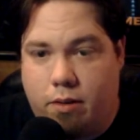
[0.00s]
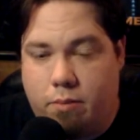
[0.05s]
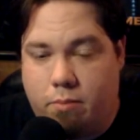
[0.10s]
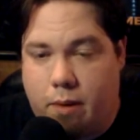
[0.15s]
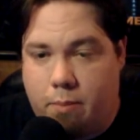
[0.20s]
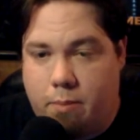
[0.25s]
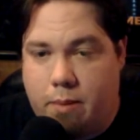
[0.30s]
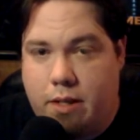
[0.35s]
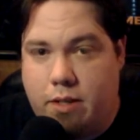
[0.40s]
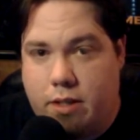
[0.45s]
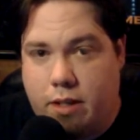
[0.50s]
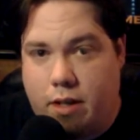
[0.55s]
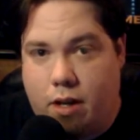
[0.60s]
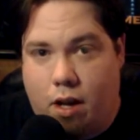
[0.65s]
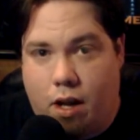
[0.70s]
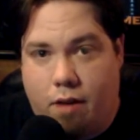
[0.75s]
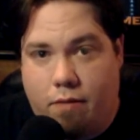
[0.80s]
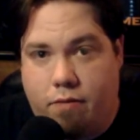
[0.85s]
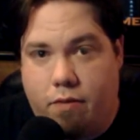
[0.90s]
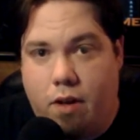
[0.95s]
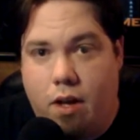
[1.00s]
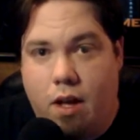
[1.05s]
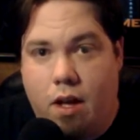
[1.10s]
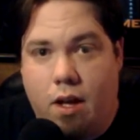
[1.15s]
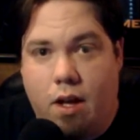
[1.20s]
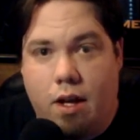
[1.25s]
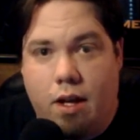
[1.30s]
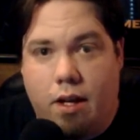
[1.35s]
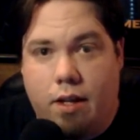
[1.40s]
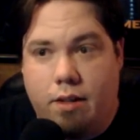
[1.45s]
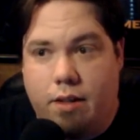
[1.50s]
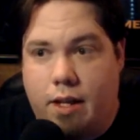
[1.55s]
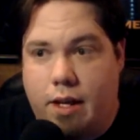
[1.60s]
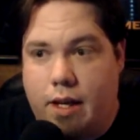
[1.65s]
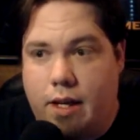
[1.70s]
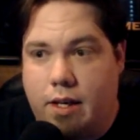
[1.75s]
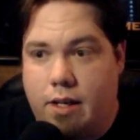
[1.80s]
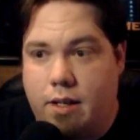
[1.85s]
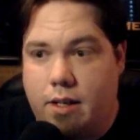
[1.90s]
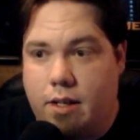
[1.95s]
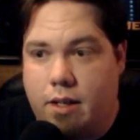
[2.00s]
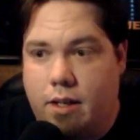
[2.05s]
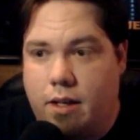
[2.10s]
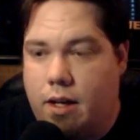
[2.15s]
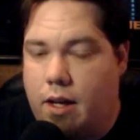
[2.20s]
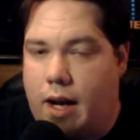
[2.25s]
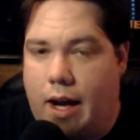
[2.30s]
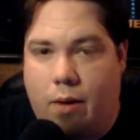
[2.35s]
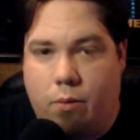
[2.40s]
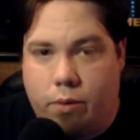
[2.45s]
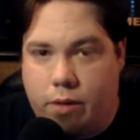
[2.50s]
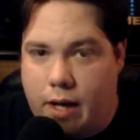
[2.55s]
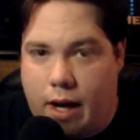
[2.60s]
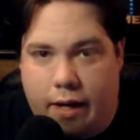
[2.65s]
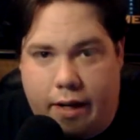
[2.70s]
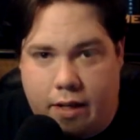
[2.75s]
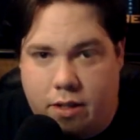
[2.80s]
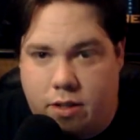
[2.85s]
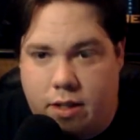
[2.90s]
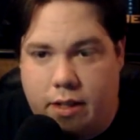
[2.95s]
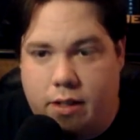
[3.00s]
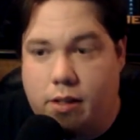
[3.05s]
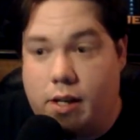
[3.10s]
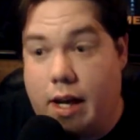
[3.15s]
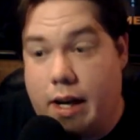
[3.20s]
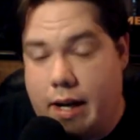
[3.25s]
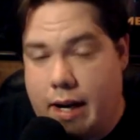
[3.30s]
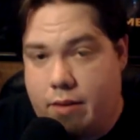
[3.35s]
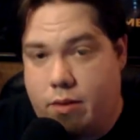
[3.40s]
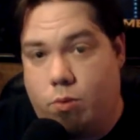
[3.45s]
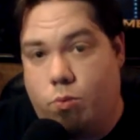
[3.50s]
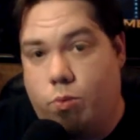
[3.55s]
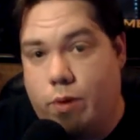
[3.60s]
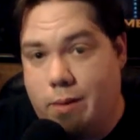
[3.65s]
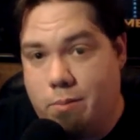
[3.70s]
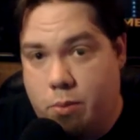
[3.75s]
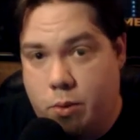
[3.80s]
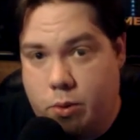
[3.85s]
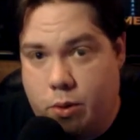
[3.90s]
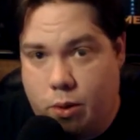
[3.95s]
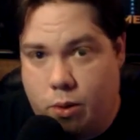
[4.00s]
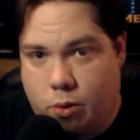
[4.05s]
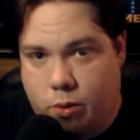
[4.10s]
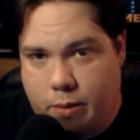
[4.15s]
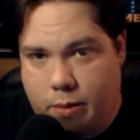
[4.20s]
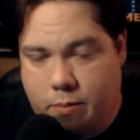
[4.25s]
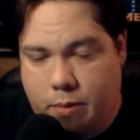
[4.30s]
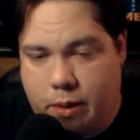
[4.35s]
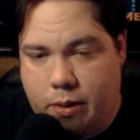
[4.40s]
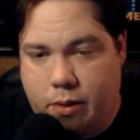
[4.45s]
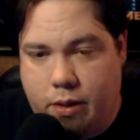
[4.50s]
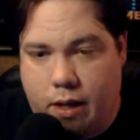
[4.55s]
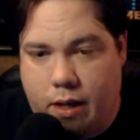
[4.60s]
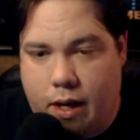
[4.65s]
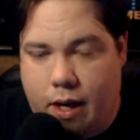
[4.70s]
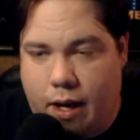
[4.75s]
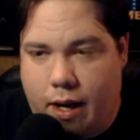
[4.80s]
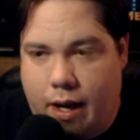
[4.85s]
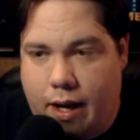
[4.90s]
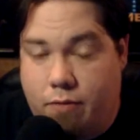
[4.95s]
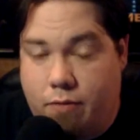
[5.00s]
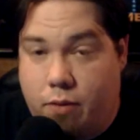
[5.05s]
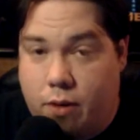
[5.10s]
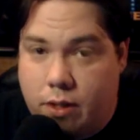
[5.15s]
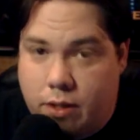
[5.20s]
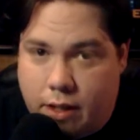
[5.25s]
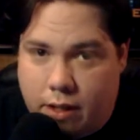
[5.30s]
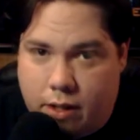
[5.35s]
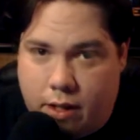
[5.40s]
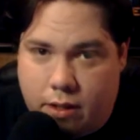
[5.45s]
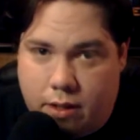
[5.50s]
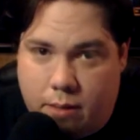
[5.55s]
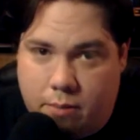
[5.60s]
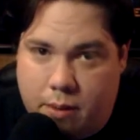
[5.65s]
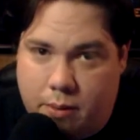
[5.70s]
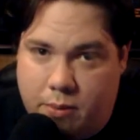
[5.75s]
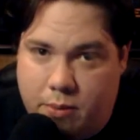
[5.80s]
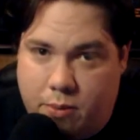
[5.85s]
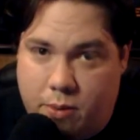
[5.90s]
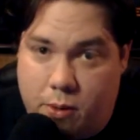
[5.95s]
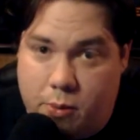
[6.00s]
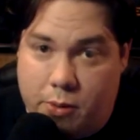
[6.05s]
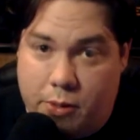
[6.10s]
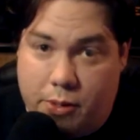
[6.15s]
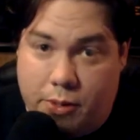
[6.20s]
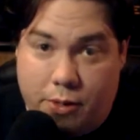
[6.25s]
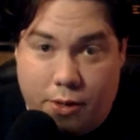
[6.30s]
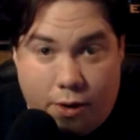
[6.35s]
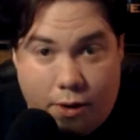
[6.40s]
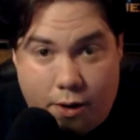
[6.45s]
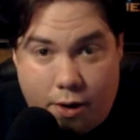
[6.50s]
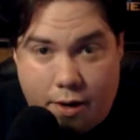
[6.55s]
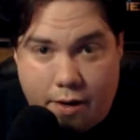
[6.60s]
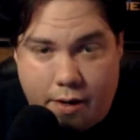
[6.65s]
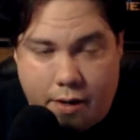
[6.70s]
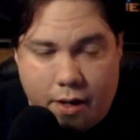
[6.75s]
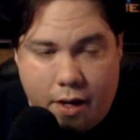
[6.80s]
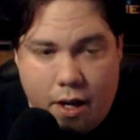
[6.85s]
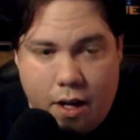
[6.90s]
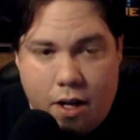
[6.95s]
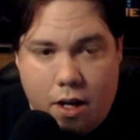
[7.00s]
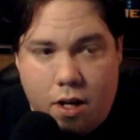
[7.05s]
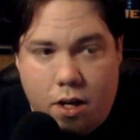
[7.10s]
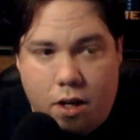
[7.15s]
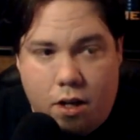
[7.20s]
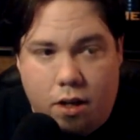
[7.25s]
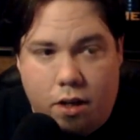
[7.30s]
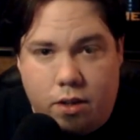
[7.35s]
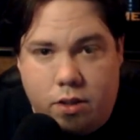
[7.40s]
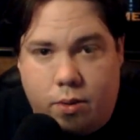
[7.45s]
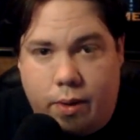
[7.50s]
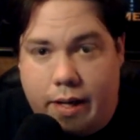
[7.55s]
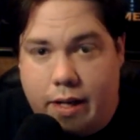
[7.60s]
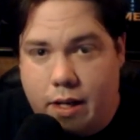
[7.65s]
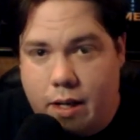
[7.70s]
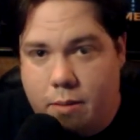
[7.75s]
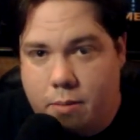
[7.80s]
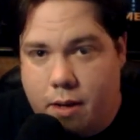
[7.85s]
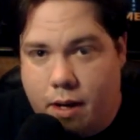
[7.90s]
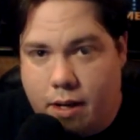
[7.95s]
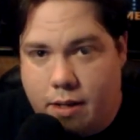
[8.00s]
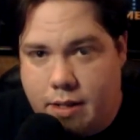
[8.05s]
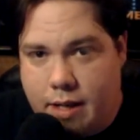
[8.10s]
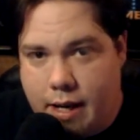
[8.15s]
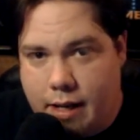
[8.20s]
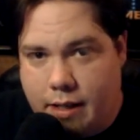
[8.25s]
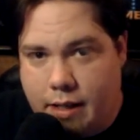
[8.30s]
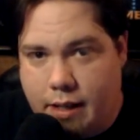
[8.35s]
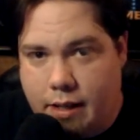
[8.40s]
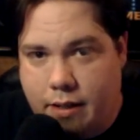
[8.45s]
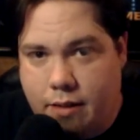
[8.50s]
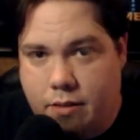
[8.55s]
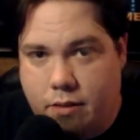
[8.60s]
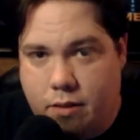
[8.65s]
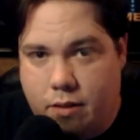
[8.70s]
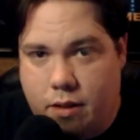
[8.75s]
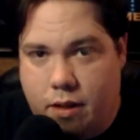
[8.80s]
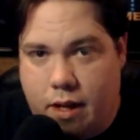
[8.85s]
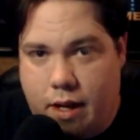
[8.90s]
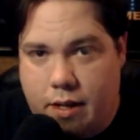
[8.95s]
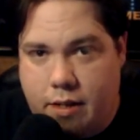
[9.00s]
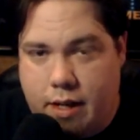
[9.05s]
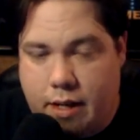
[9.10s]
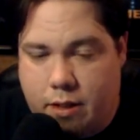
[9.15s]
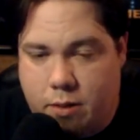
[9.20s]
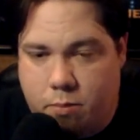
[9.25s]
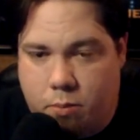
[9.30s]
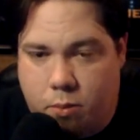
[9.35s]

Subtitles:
my PC off, then I would not get signal. I'd have to reboot the whole computer. At first, I thought something was wrong with the card, so I ended up contacting tech